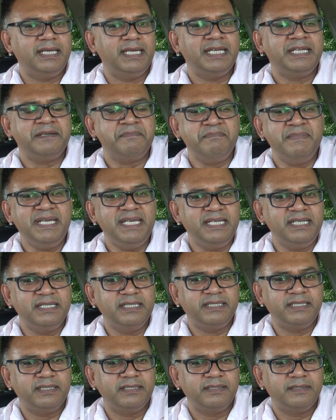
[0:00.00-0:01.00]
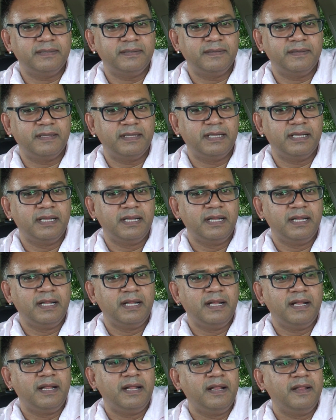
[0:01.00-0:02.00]
it means
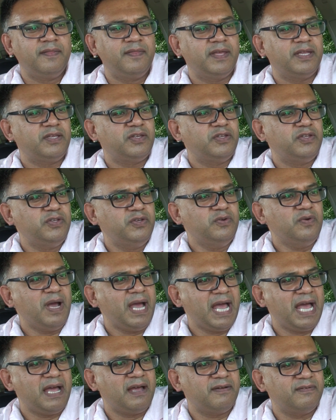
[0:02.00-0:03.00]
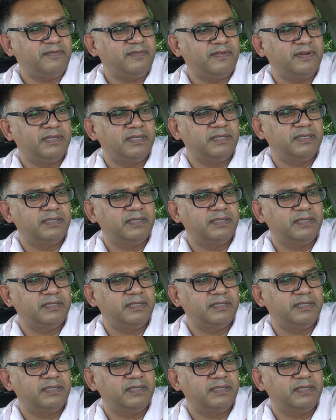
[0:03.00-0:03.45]
that you have